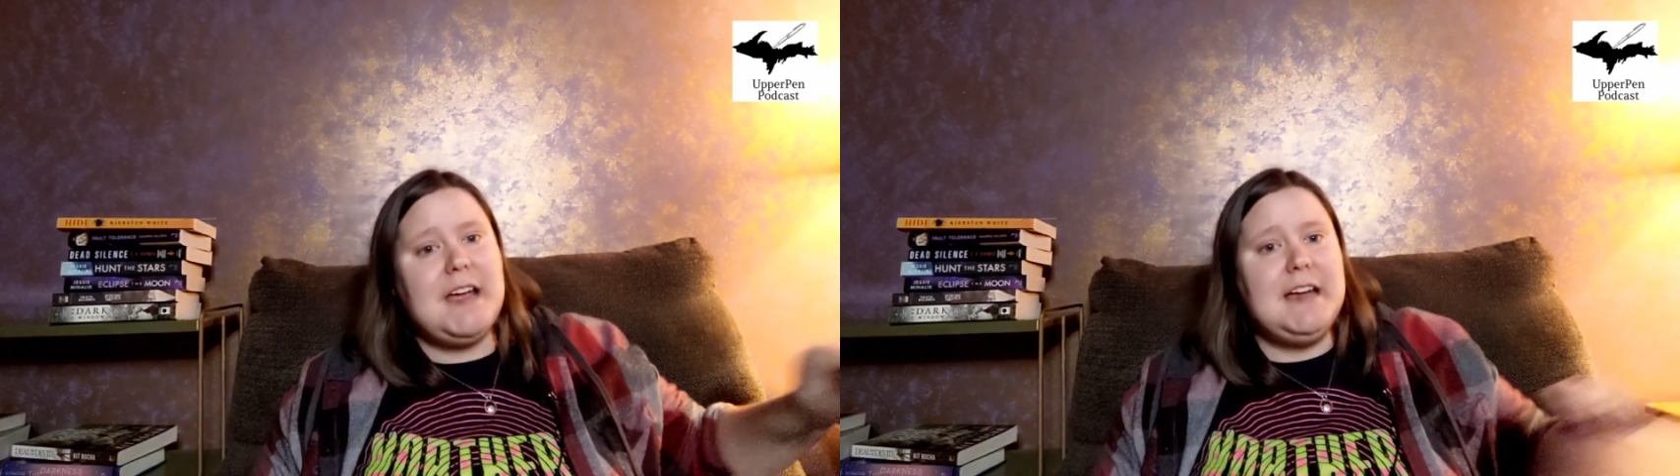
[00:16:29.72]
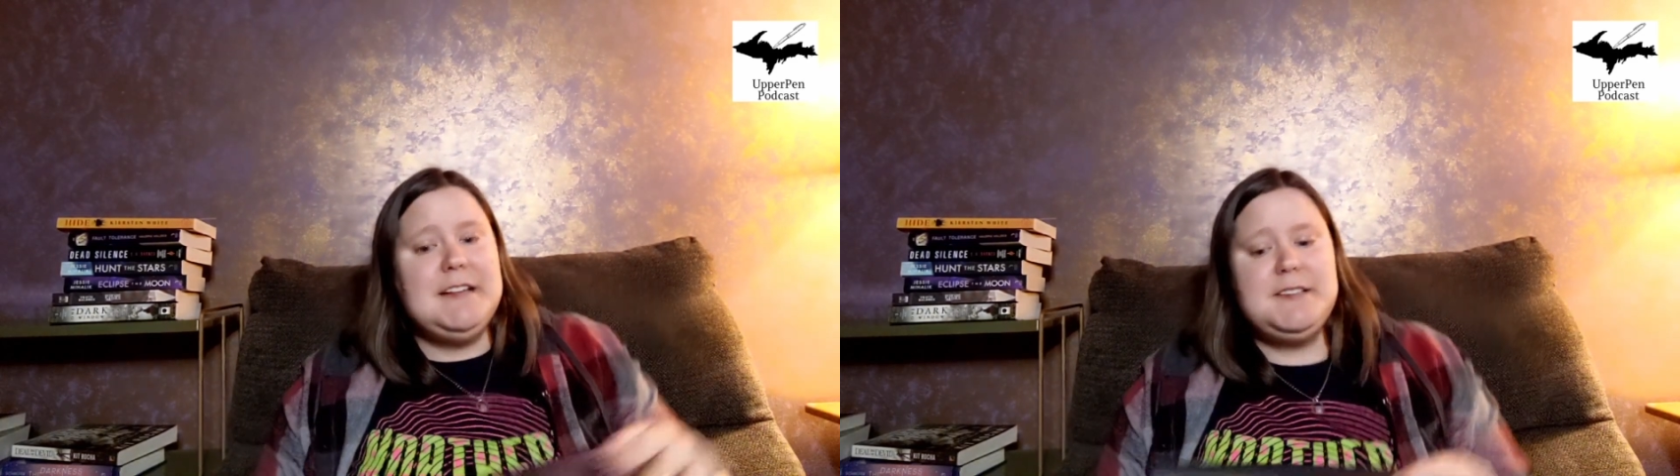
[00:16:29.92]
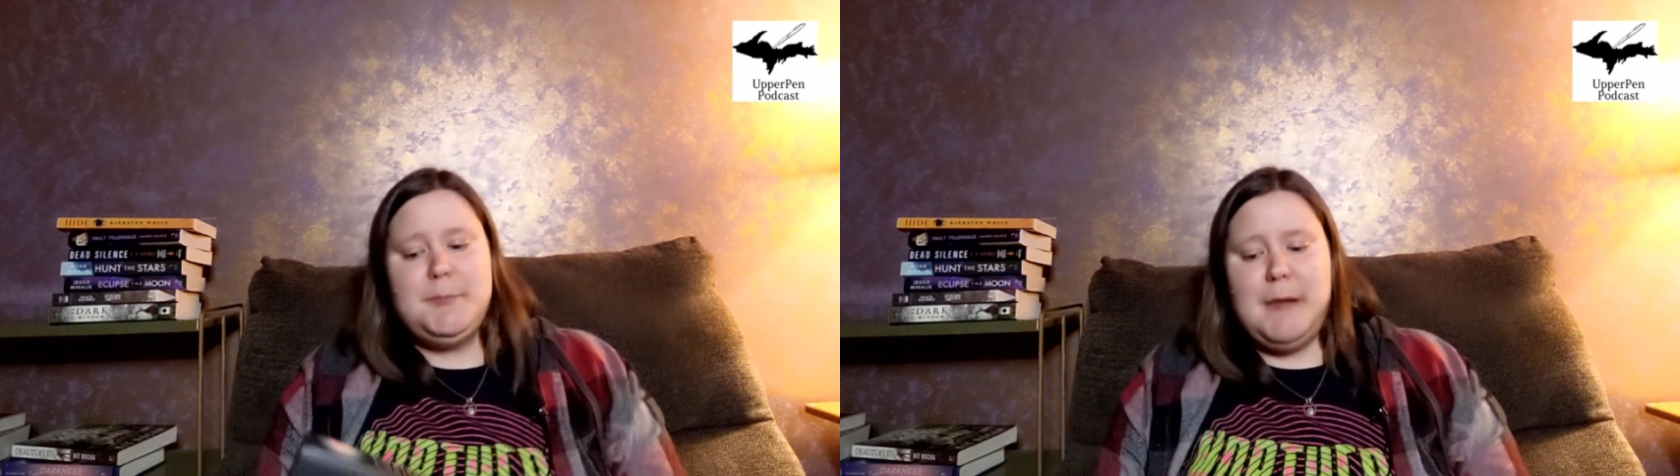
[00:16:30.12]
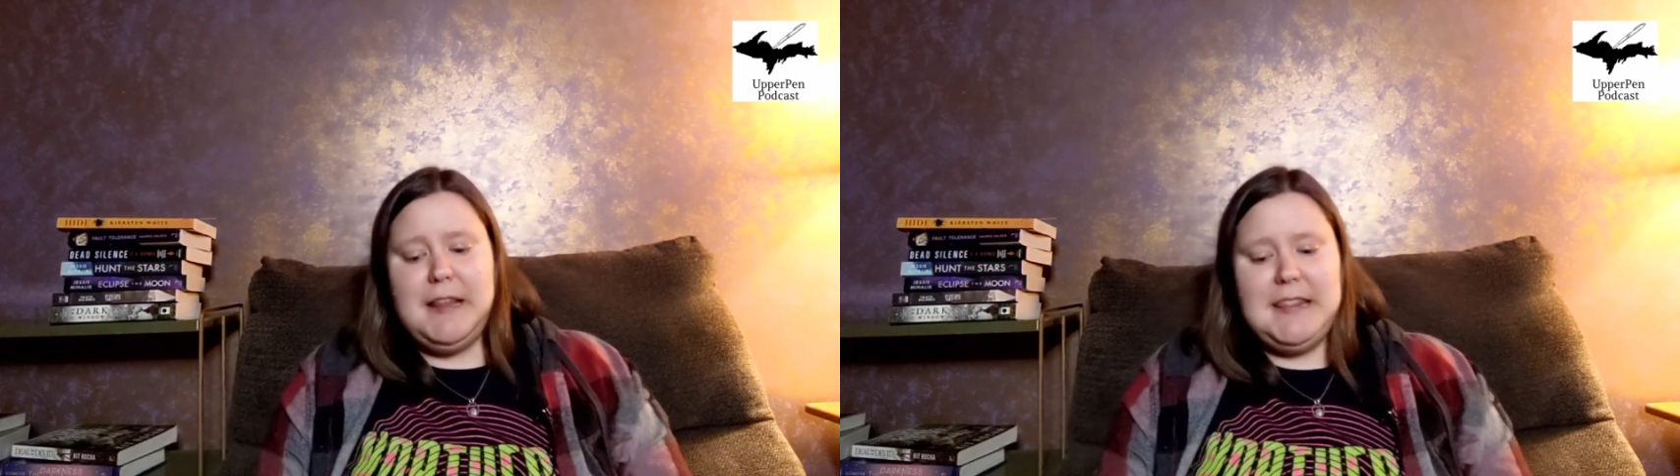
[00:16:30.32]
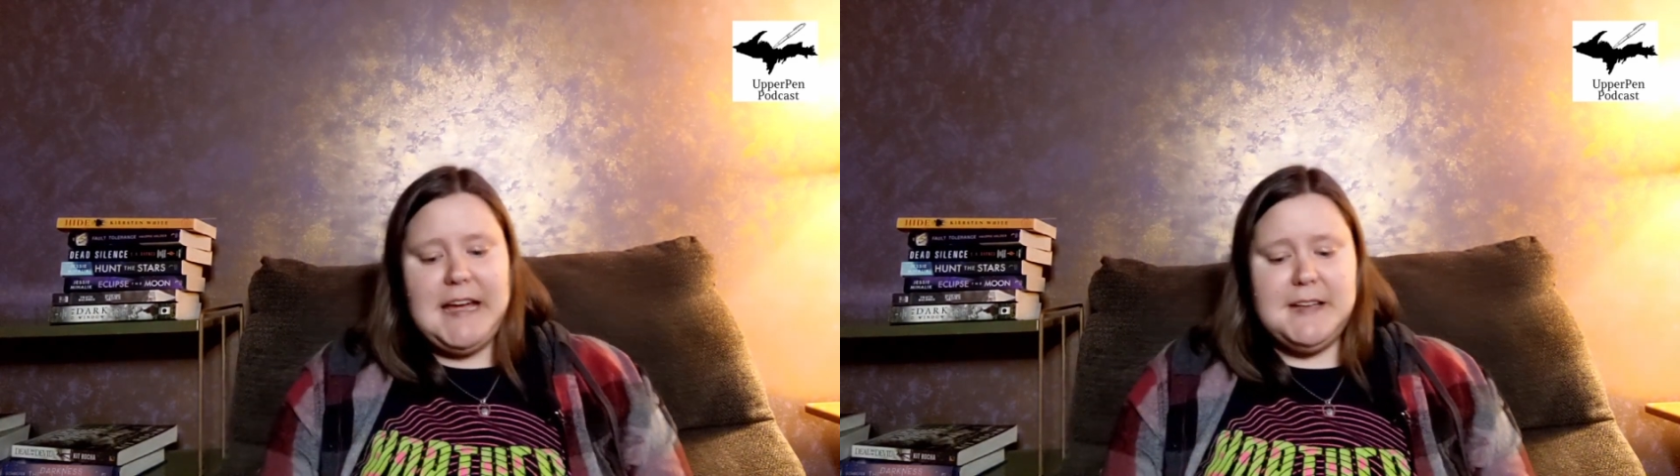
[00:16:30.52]
And my
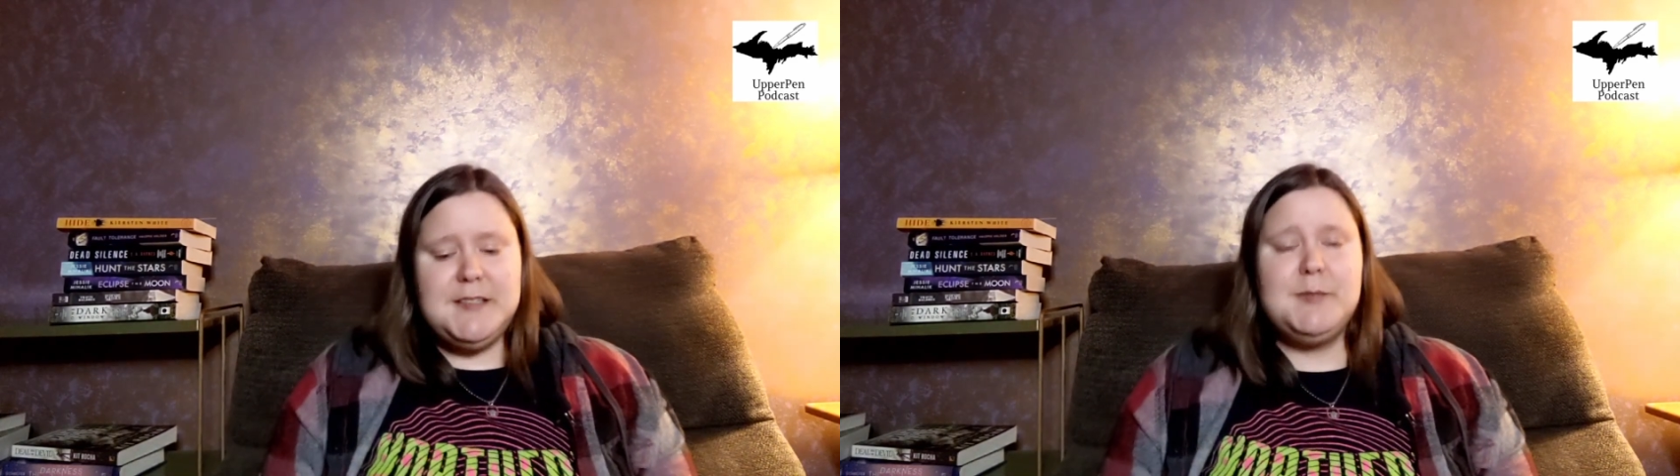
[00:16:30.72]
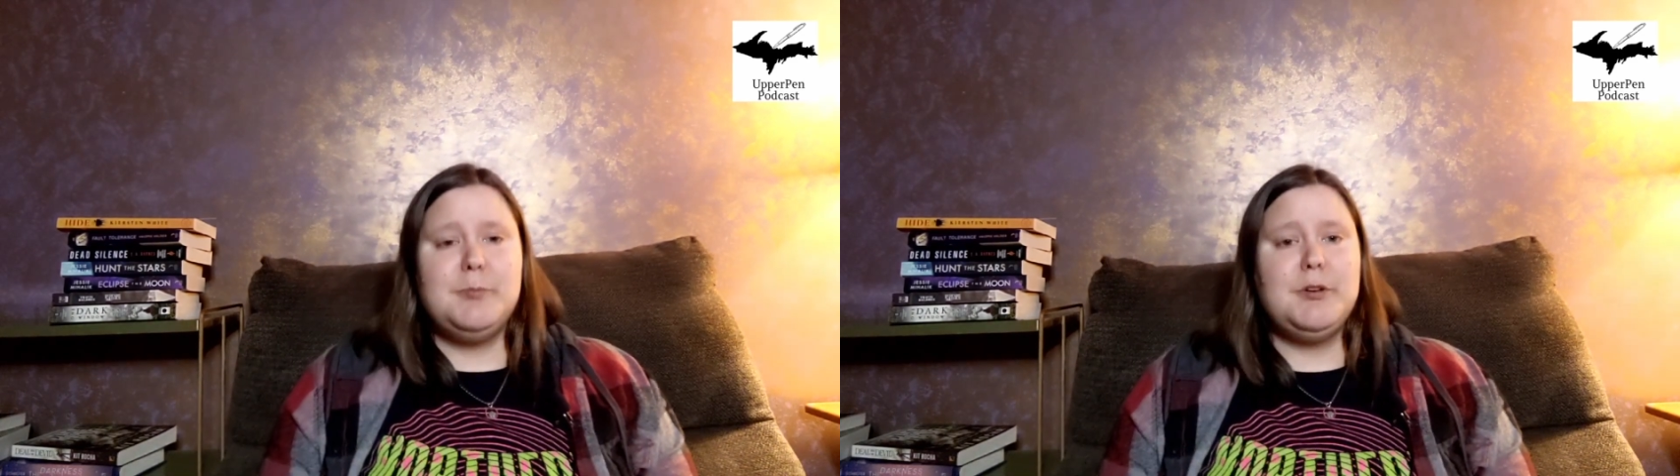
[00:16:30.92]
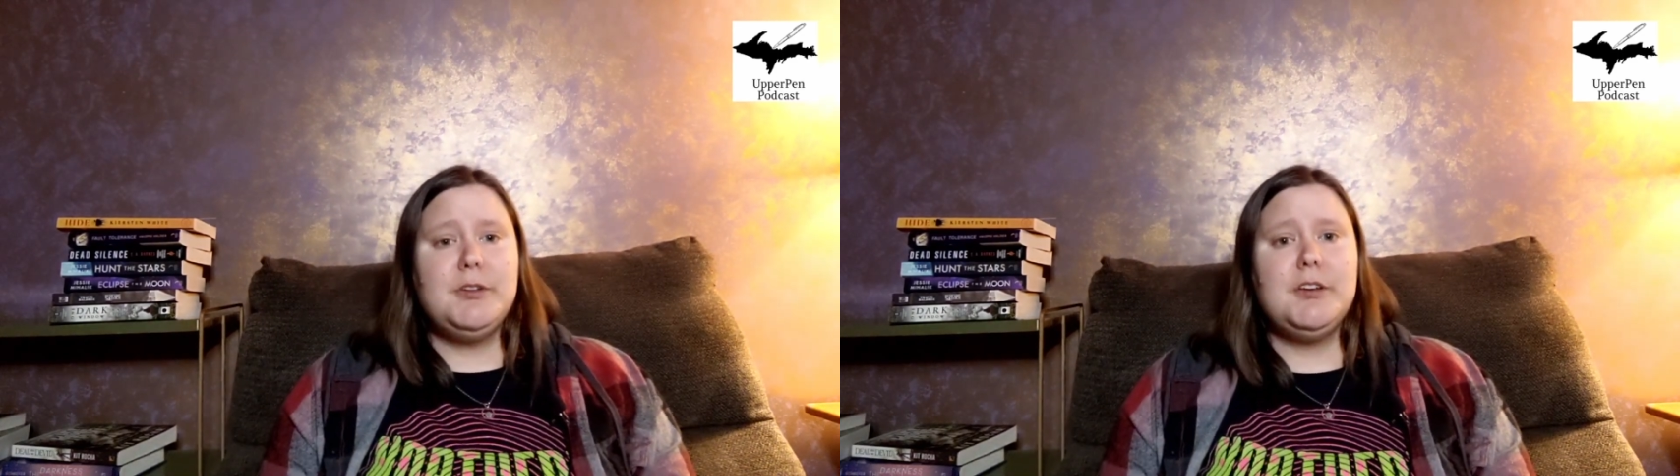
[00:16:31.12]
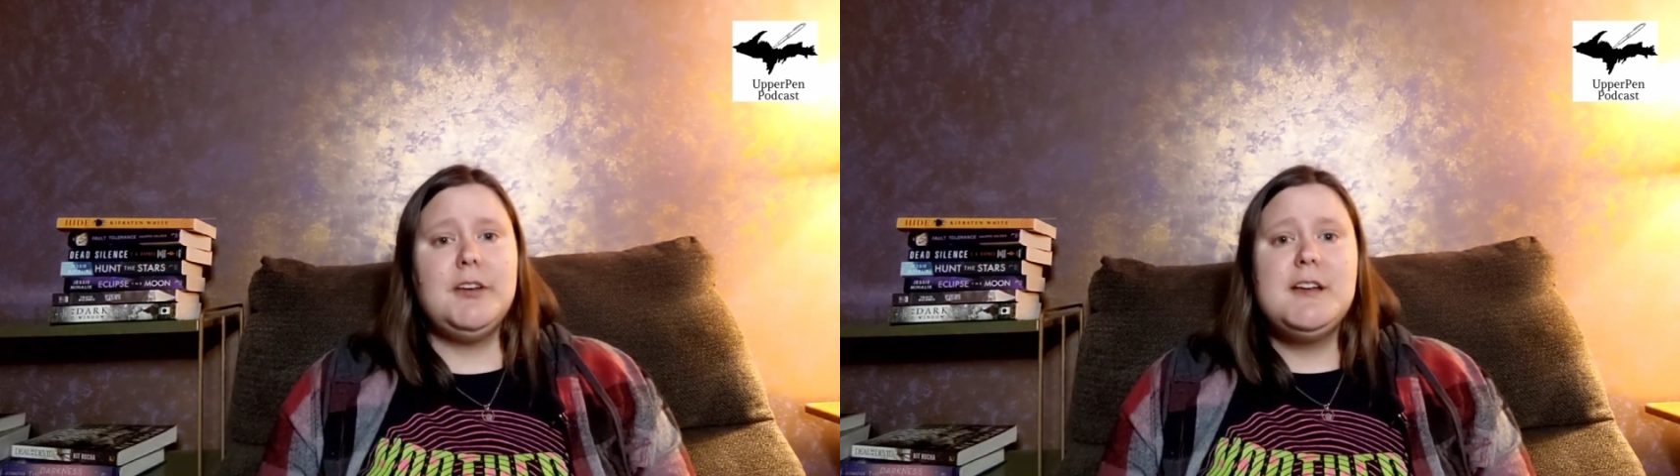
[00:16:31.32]
last book,